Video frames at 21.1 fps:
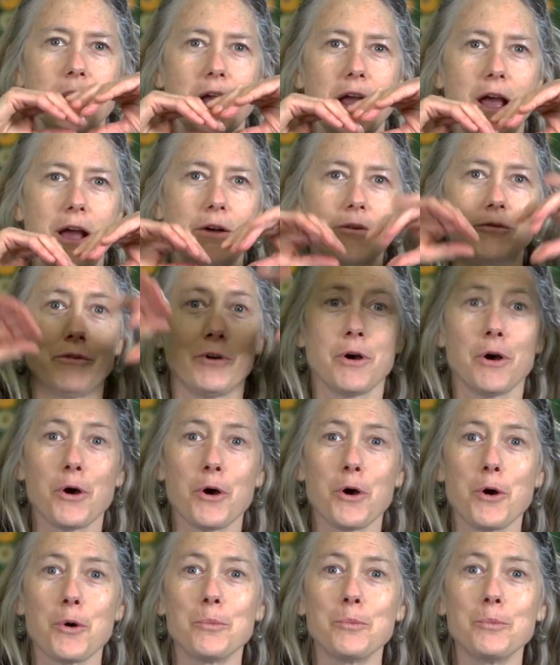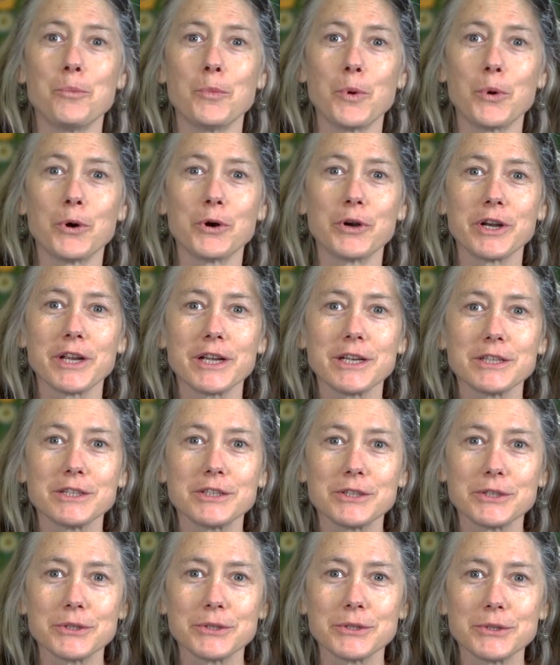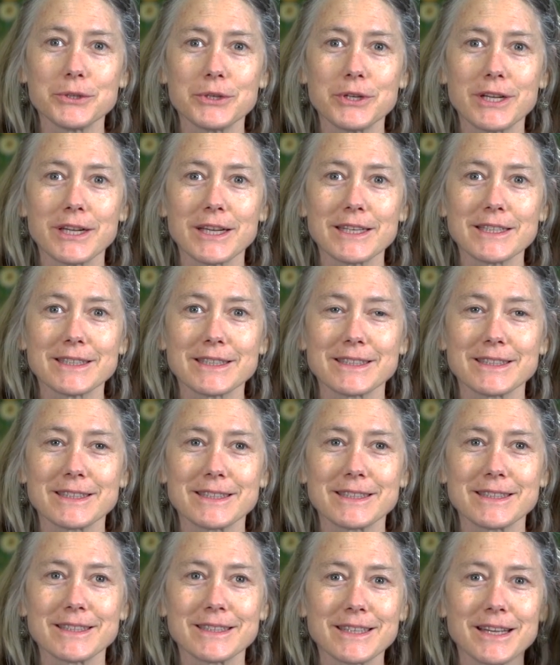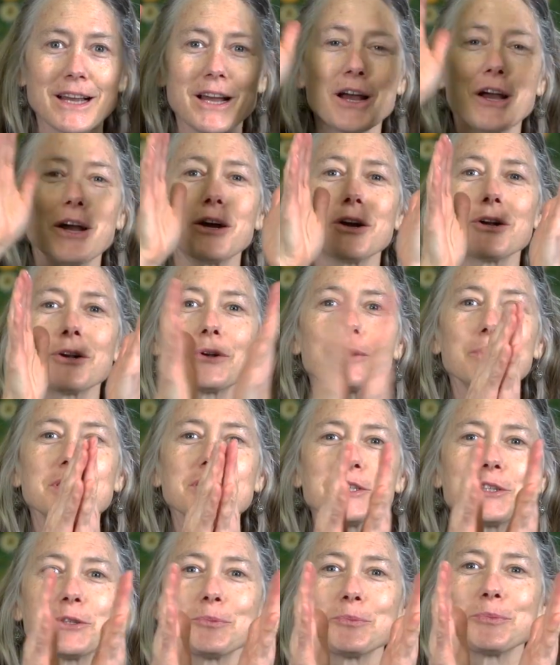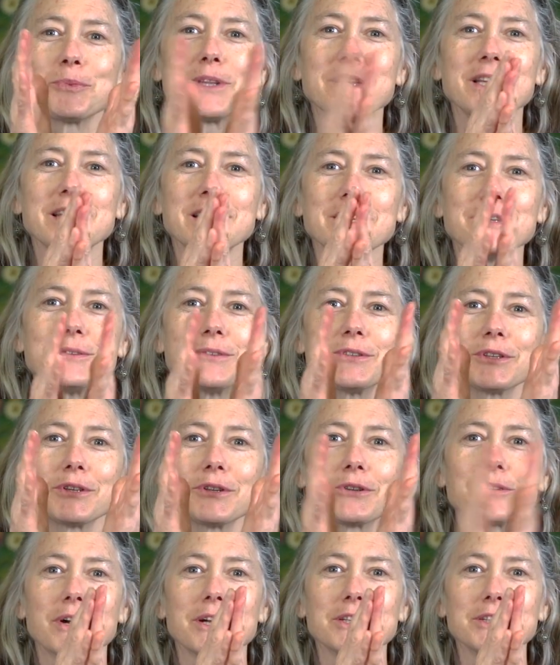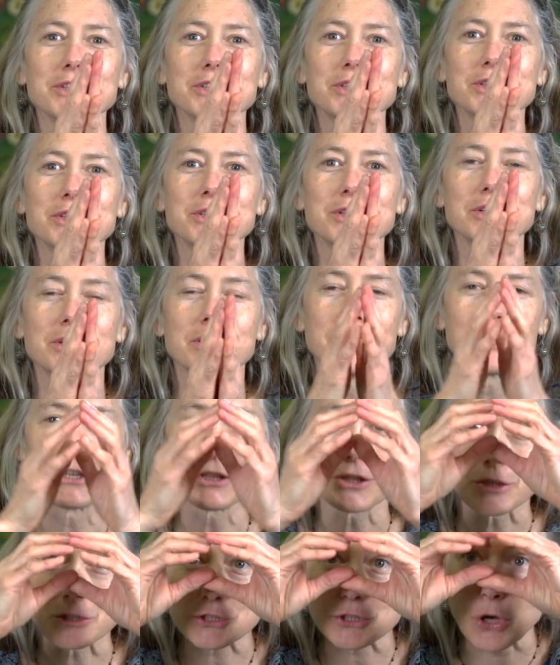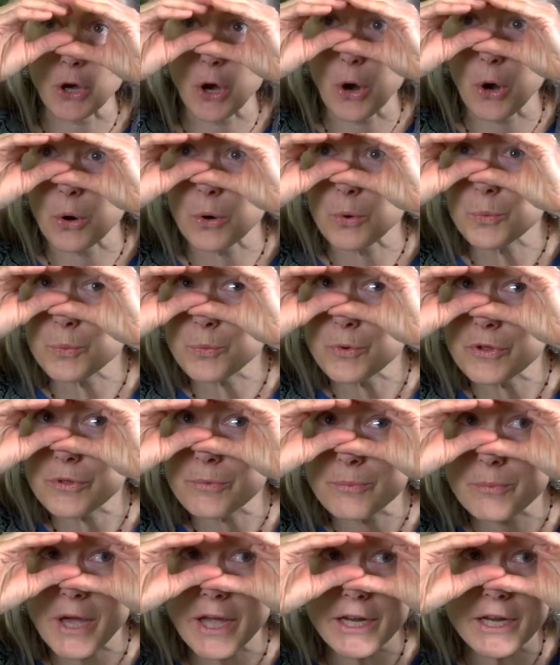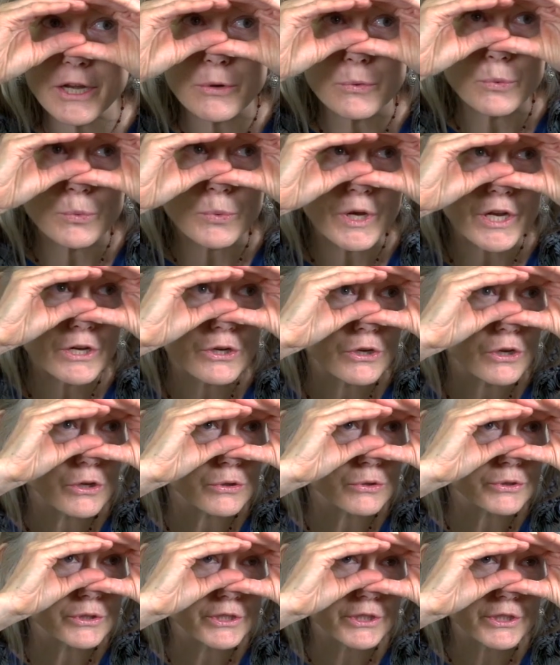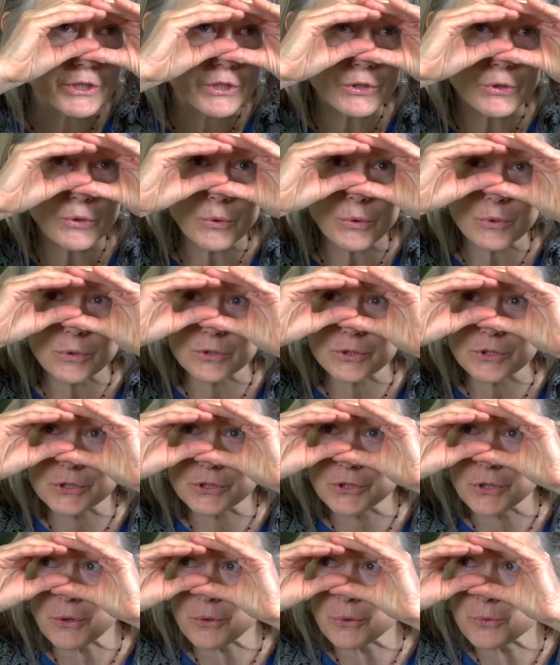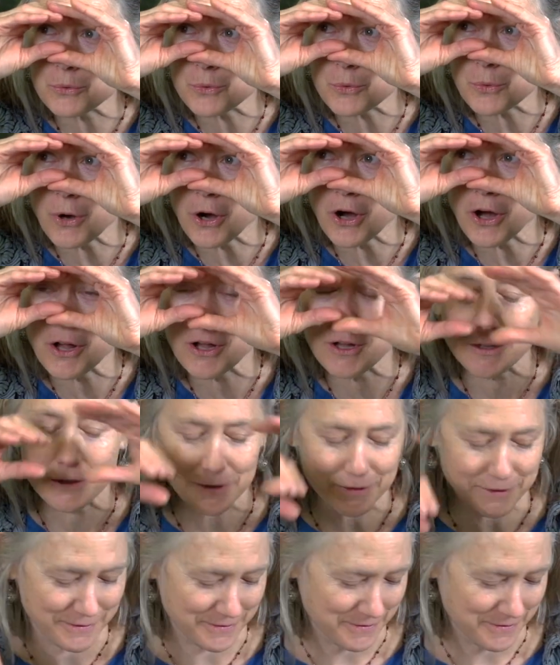we have morning dew glistens, crisp leaves crunch. There's a home with many windows and an old stone wall.